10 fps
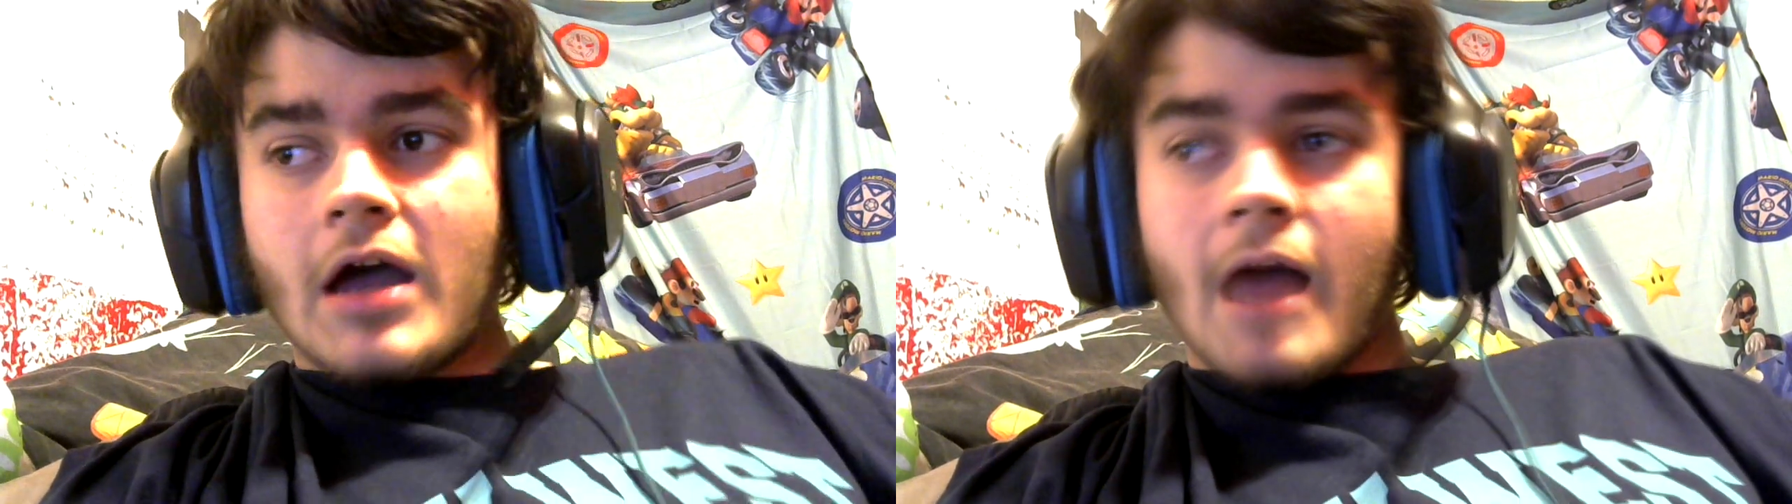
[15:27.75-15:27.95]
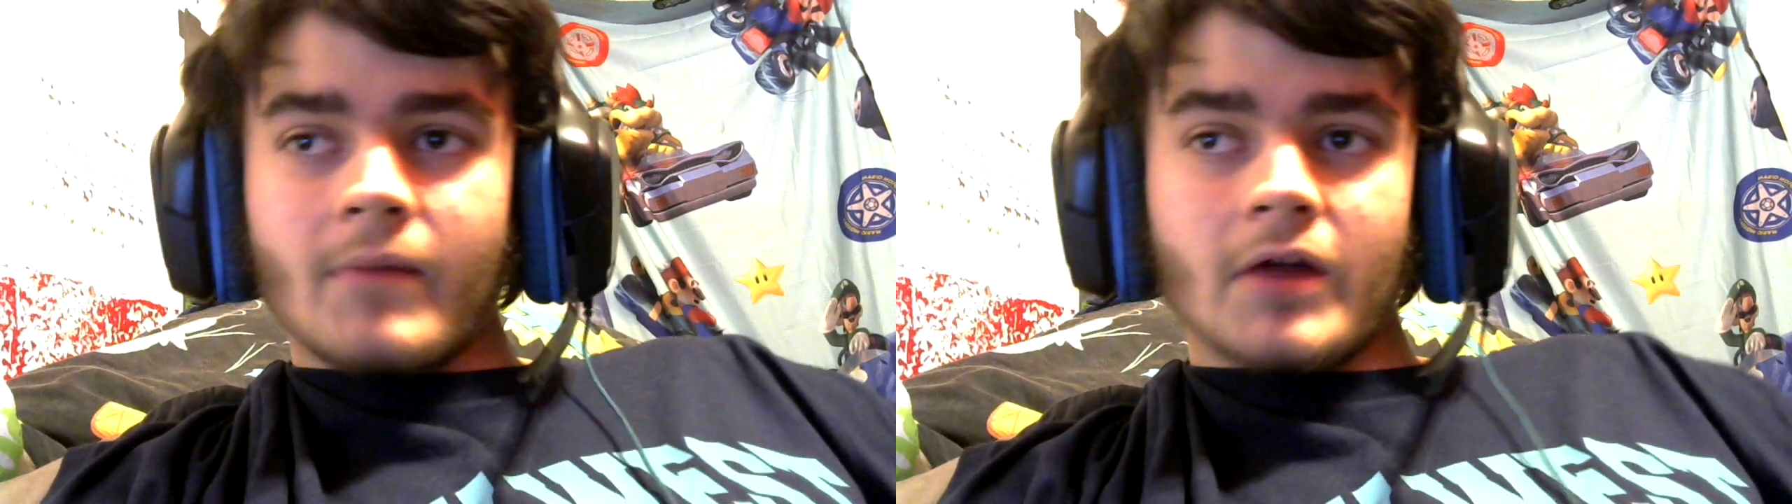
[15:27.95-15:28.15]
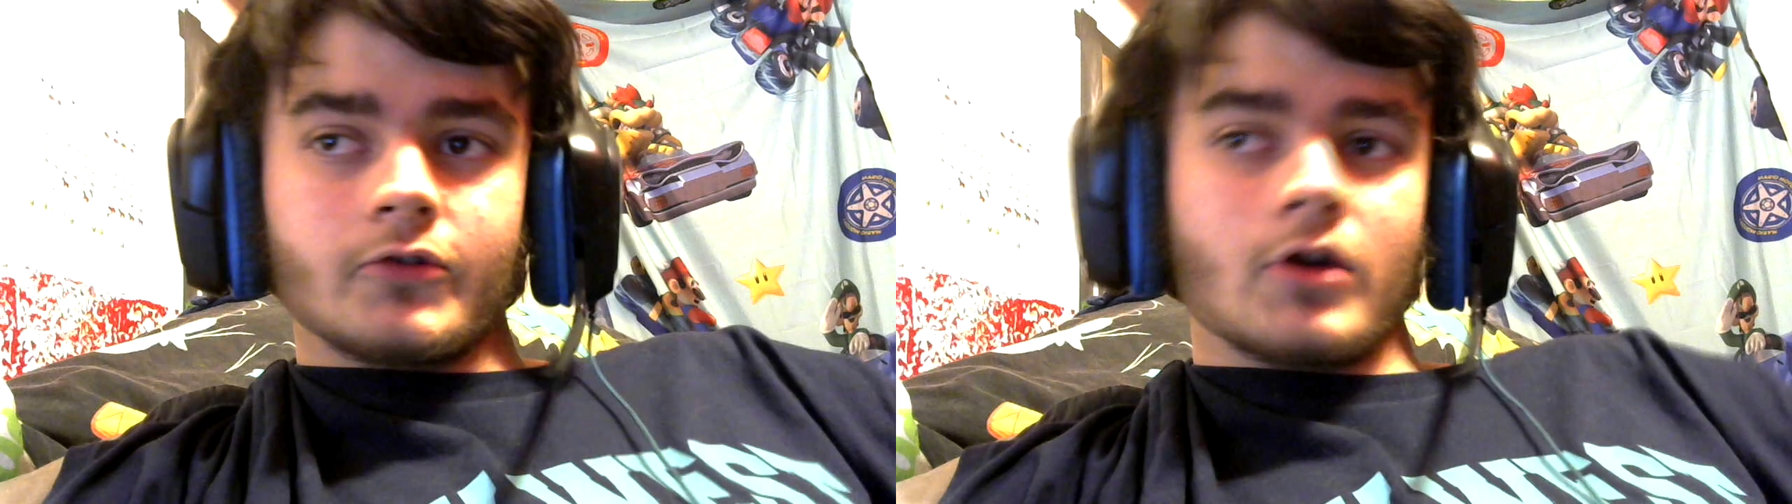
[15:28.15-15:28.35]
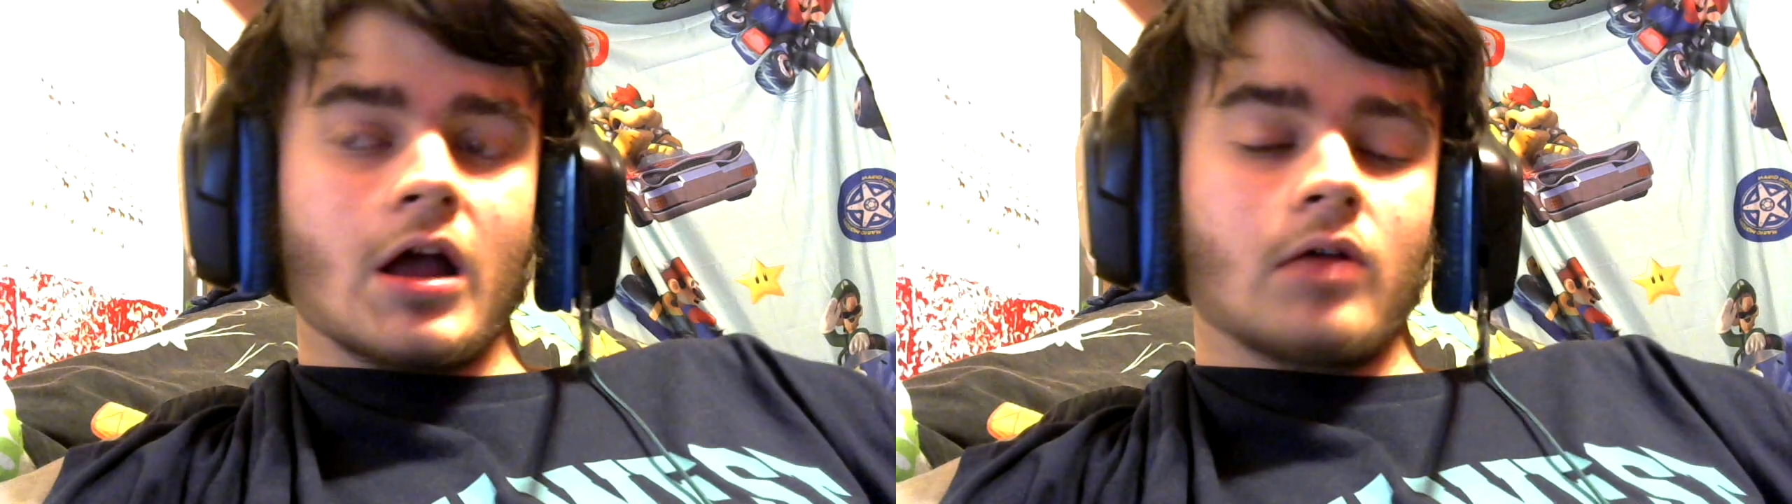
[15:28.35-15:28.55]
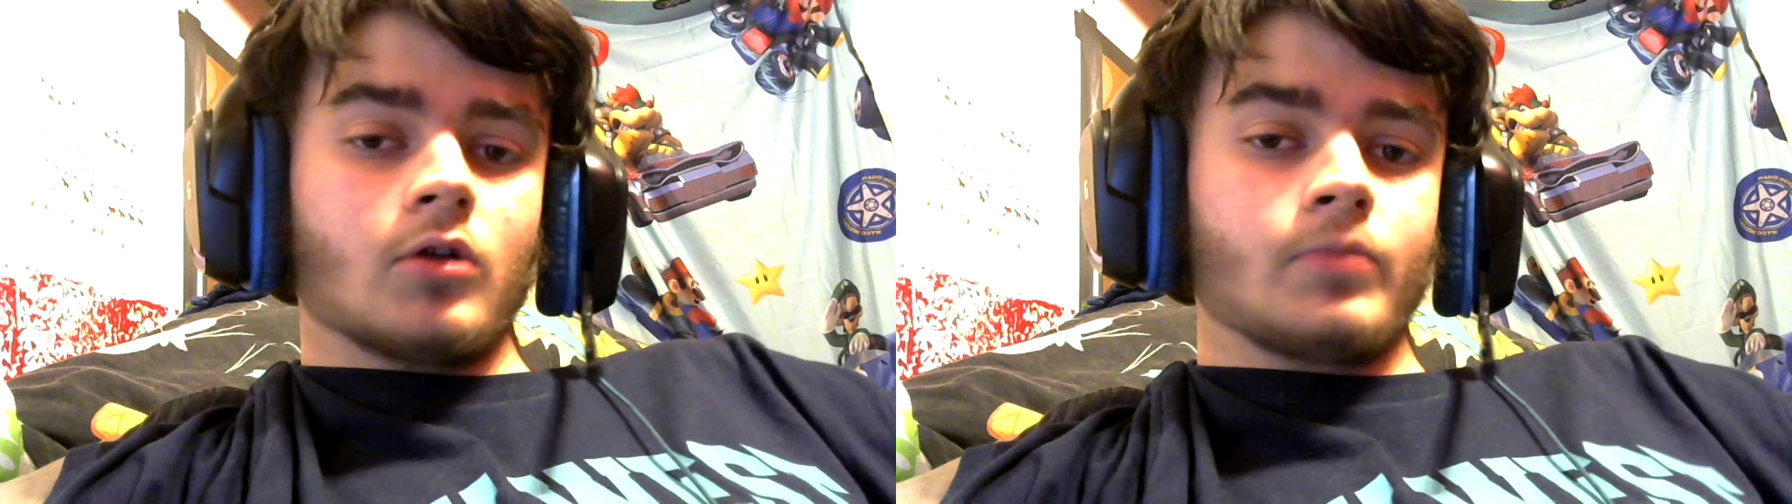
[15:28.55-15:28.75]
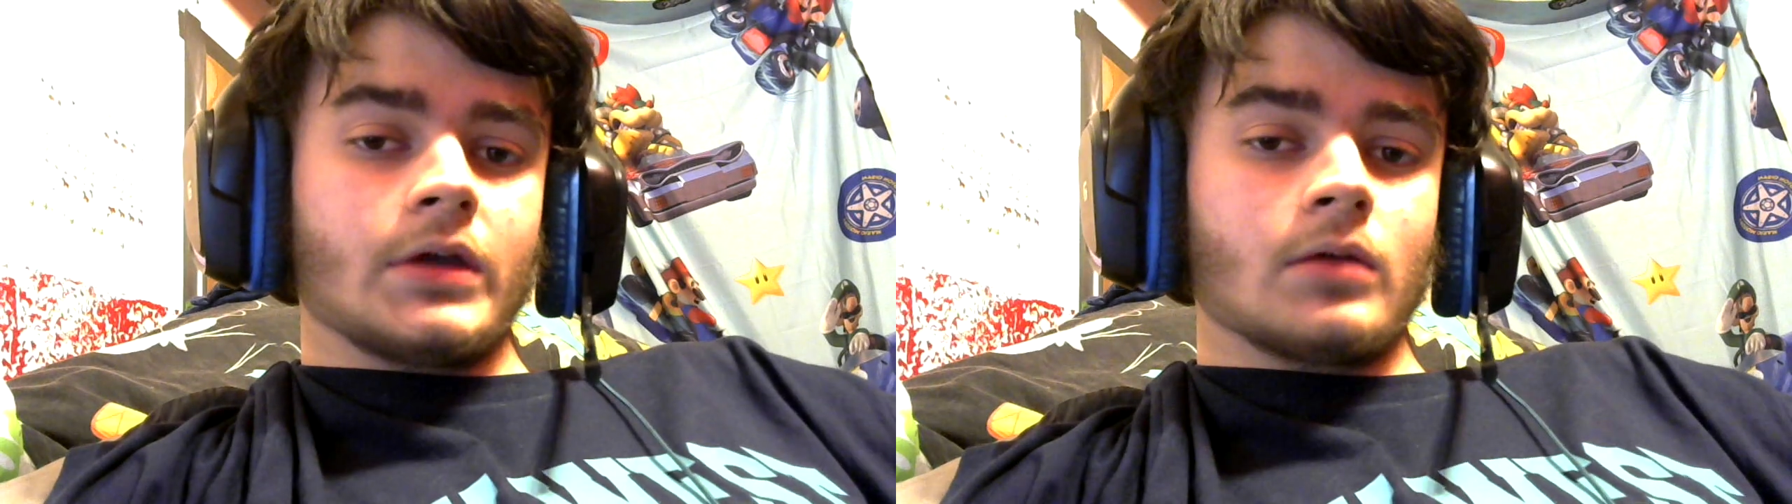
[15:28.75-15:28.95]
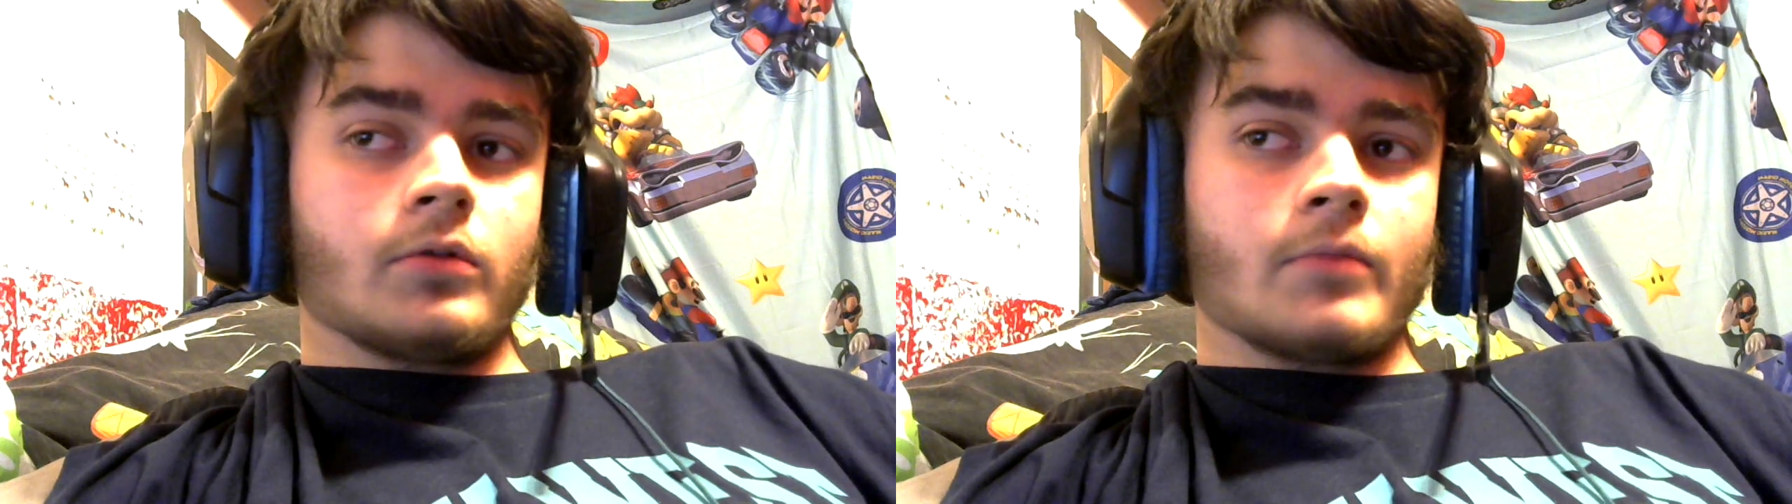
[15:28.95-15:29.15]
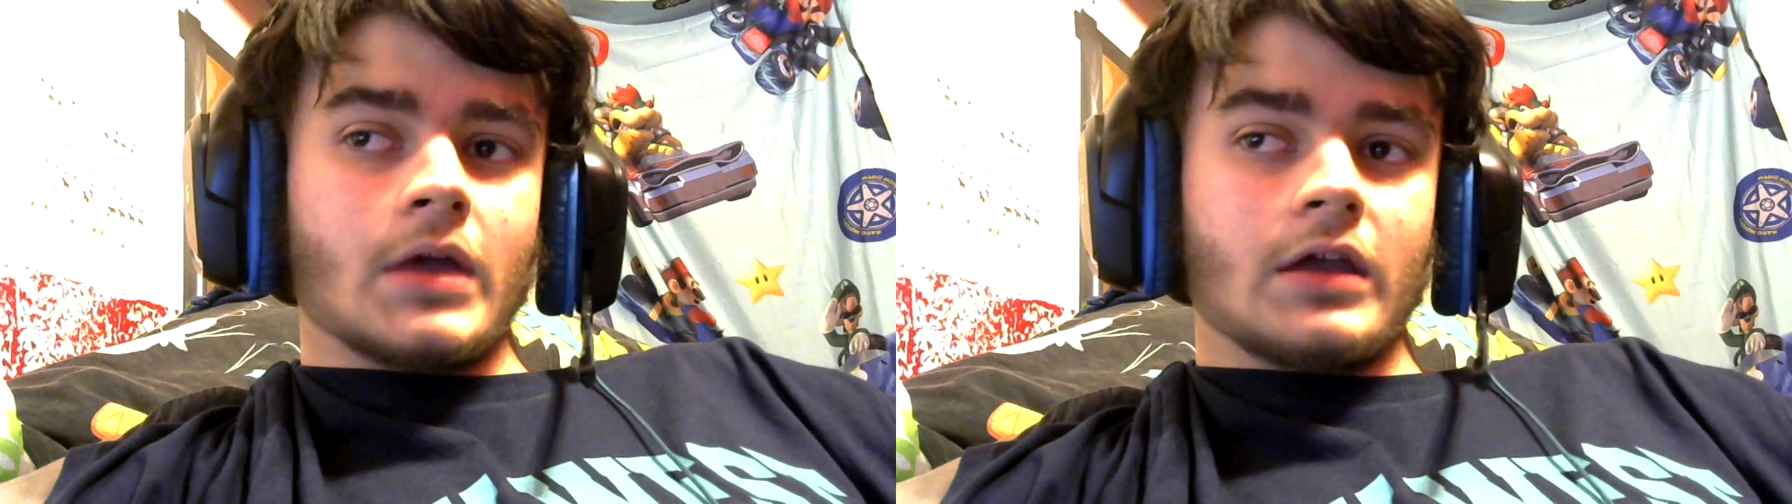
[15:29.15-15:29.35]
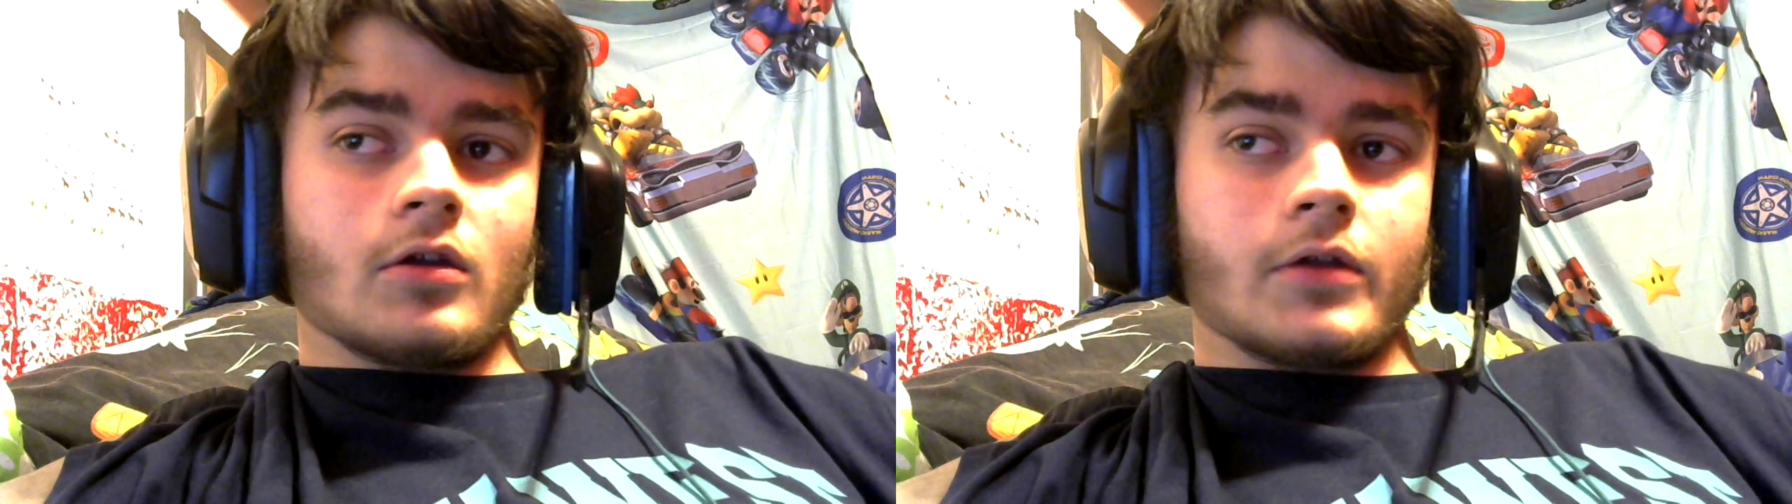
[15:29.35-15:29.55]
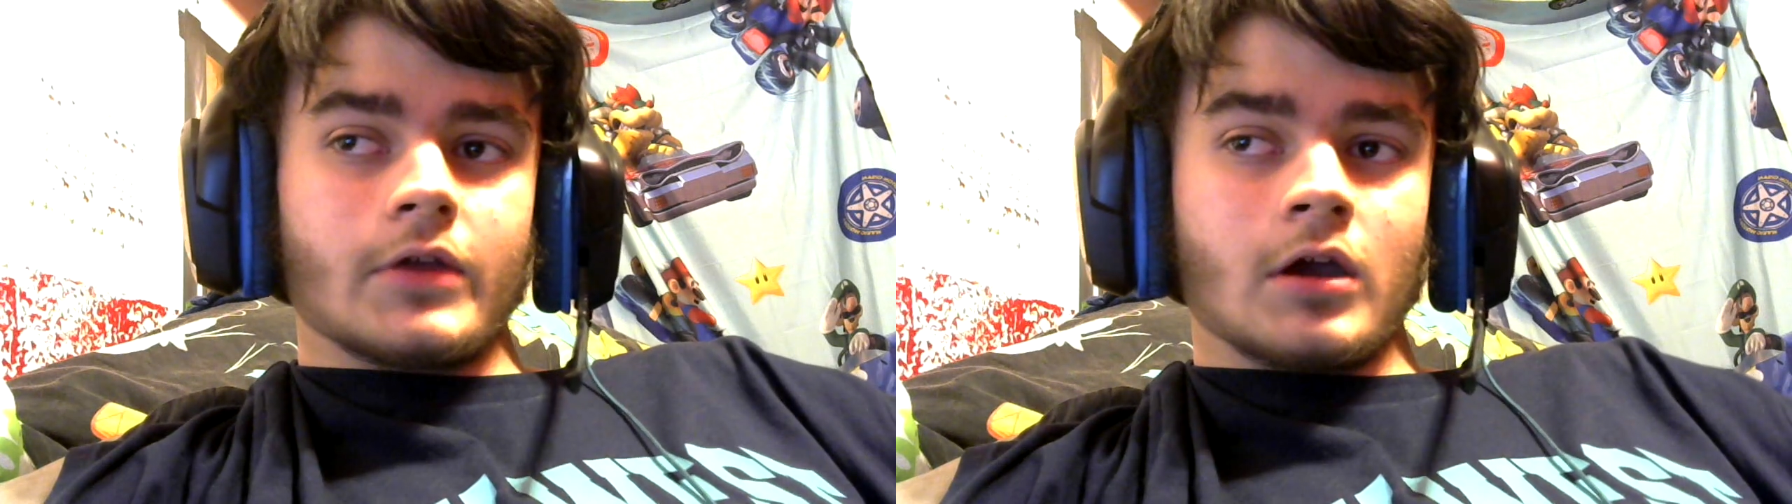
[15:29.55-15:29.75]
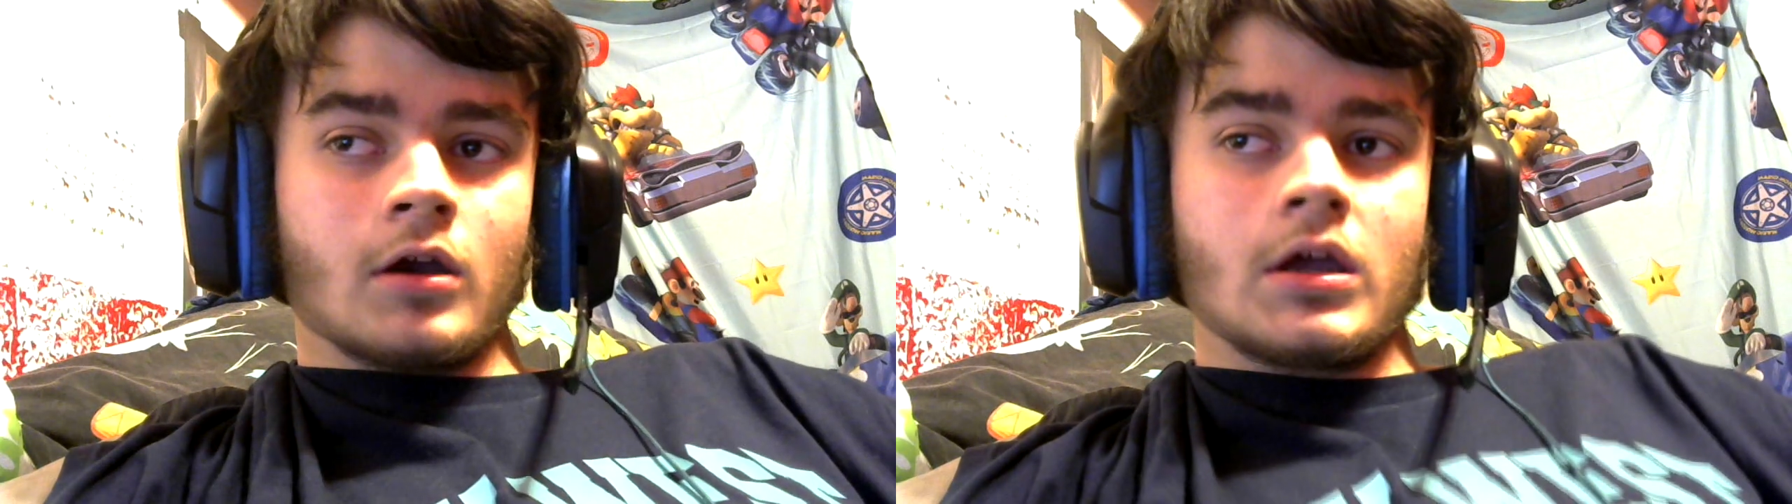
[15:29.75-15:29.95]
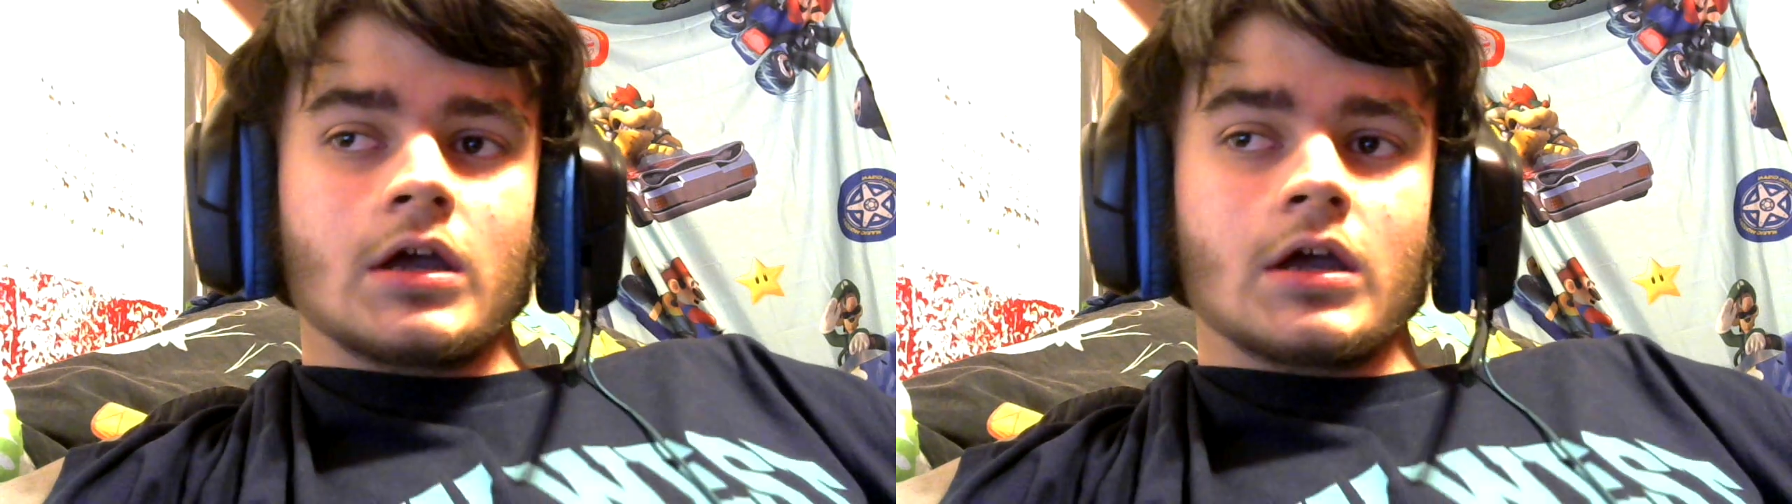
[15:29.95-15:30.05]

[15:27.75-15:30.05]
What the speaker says: I'm not sure how I'll be able to make it on there.